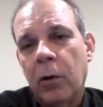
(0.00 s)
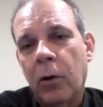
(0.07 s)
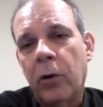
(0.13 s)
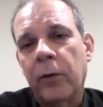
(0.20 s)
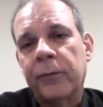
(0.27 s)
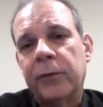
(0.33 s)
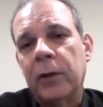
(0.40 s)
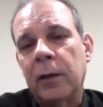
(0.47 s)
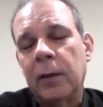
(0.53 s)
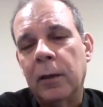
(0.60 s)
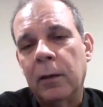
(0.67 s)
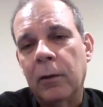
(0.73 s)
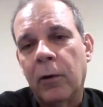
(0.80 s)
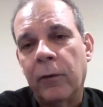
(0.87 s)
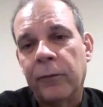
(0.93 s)
of
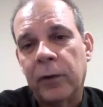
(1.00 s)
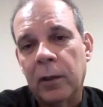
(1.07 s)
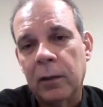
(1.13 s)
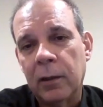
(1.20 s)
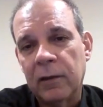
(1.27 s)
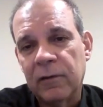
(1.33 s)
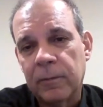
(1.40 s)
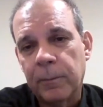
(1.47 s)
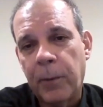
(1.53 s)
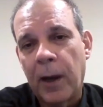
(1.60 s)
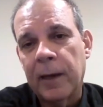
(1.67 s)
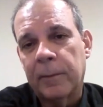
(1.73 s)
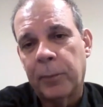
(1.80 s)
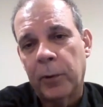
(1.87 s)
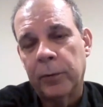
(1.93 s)
the
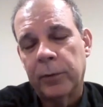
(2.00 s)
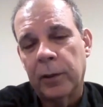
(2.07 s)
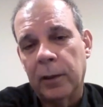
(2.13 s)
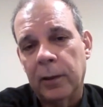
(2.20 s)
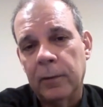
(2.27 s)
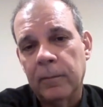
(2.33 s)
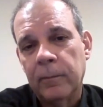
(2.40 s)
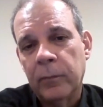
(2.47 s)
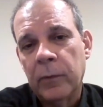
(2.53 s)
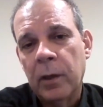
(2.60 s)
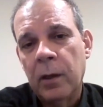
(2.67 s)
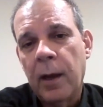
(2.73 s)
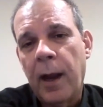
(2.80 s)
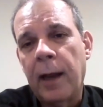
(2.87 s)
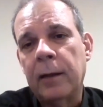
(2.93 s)
spike protein,
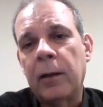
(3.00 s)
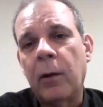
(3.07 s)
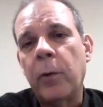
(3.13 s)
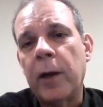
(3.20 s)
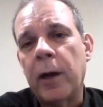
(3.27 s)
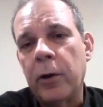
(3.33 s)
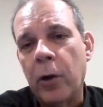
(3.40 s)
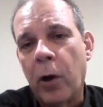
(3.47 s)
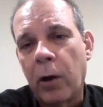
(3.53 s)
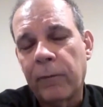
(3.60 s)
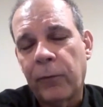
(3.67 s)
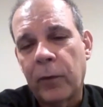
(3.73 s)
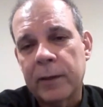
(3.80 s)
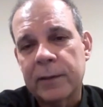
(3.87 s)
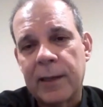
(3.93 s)
and that we are
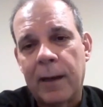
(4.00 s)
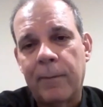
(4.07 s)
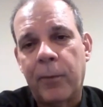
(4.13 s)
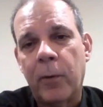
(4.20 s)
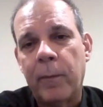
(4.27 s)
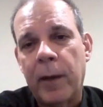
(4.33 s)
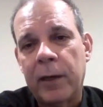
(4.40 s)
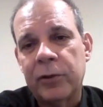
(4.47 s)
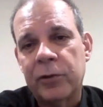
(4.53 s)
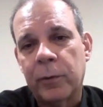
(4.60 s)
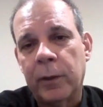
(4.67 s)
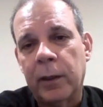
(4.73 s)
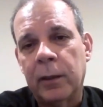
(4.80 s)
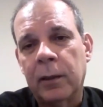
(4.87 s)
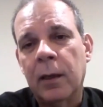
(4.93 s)
not, for example,
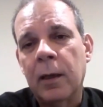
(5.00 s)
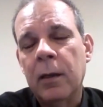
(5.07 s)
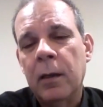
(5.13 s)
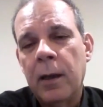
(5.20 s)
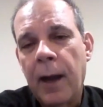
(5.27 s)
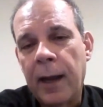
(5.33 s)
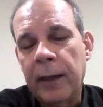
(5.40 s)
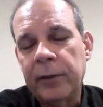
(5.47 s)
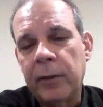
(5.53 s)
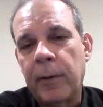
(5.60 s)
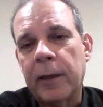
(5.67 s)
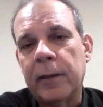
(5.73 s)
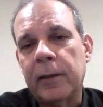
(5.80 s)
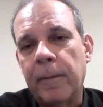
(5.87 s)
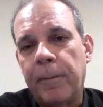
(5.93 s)
measuring
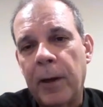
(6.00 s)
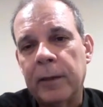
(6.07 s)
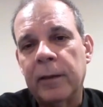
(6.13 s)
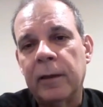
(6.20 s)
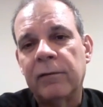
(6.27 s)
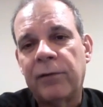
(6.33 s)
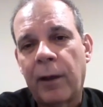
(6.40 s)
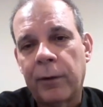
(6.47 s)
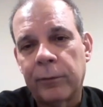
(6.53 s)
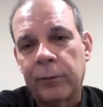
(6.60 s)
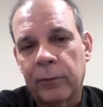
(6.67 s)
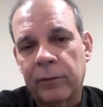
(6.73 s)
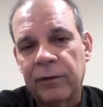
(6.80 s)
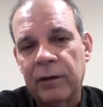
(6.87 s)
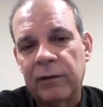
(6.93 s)
antibody-dependent
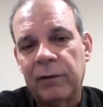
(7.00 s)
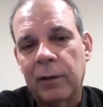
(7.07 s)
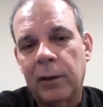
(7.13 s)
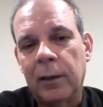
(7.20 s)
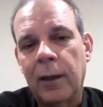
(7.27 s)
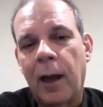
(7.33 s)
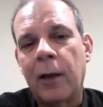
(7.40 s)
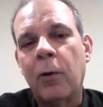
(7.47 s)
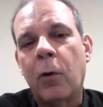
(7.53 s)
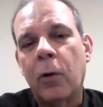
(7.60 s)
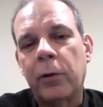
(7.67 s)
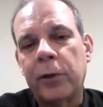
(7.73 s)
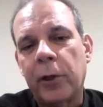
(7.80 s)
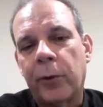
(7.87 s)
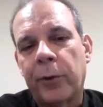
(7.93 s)
cytotoxicity and
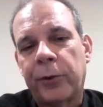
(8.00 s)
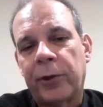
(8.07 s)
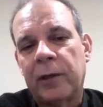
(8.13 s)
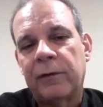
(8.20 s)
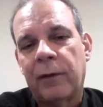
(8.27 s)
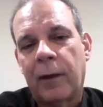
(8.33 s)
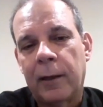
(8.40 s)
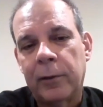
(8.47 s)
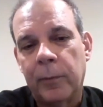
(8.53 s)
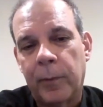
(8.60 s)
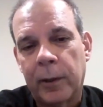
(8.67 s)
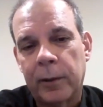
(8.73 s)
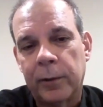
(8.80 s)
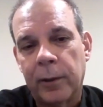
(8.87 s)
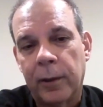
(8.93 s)
all the other things that
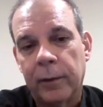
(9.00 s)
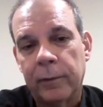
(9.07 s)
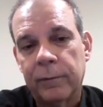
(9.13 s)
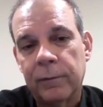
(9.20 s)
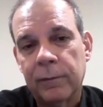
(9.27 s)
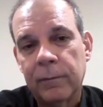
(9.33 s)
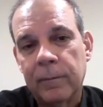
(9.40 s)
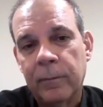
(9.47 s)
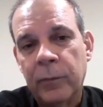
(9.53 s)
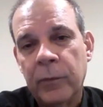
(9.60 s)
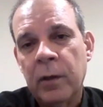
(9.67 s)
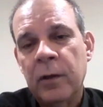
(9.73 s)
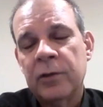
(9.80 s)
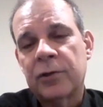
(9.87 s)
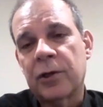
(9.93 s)
antibody does.
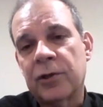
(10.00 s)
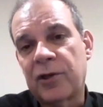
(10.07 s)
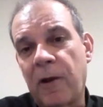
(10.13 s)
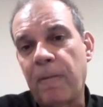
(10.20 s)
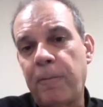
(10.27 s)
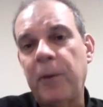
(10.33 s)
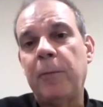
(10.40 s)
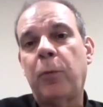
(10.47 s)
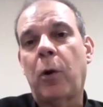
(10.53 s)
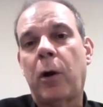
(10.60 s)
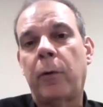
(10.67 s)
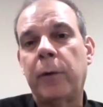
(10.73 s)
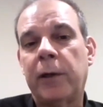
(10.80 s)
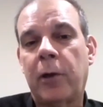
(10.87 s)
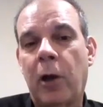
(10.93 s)
So some people
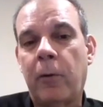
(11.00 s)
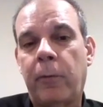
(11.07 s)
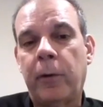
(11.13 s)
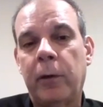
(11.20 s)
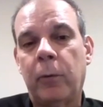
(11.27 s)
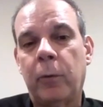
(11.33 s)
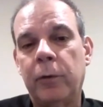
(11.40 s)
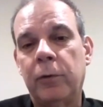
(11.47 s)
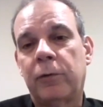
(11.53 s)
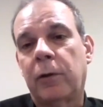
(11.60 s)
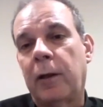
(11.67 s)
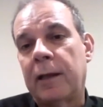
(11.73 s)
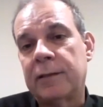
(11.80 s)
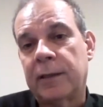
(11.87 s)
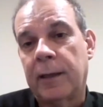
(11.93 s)
are recovering with
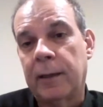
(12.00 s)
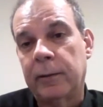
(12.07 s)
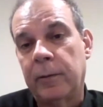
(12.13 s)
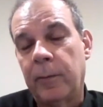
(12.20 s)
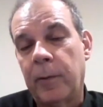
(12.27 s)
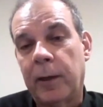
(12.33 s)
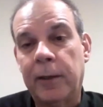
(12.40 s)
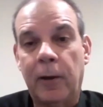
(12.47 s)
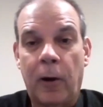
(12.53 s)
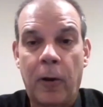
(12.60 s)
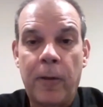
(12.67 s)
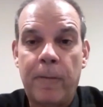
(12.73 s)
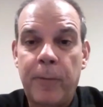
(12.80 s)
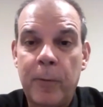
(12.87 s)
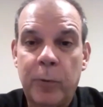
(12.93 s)
neutralizing antibody,
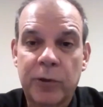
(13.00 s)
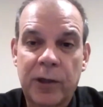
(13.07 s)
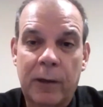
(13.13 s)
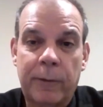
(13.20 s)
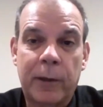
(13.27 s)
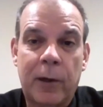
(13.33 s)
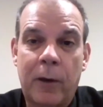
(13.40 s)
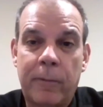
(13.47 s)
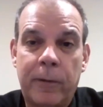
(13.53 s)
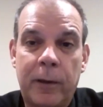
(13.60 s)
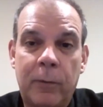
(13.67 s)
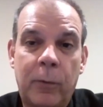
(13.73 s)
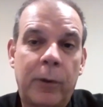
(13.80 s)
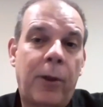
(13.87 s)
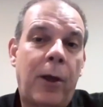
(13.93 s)
other people are
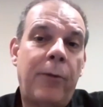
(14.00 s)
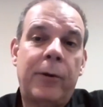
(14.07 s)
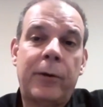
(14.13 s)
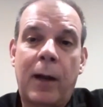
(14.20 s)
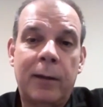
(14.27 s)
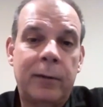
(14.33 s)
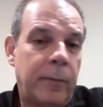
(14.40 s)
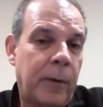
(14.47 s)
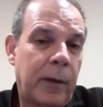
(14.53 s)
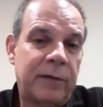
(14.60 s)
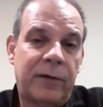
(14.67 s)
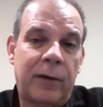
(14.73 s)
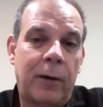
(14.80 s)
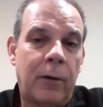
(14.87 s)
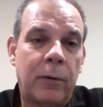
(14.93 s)
recovering with other
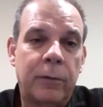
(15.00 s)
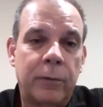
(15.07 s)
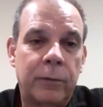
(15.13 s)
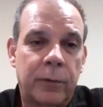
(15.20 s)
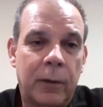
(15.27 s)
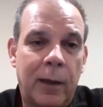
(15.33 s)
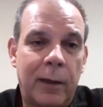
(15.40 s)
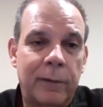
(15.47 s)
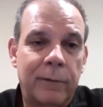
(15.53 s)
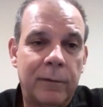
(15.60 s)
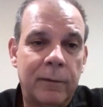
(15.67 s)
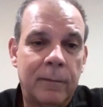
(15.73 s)
antibodies that are not neutralized.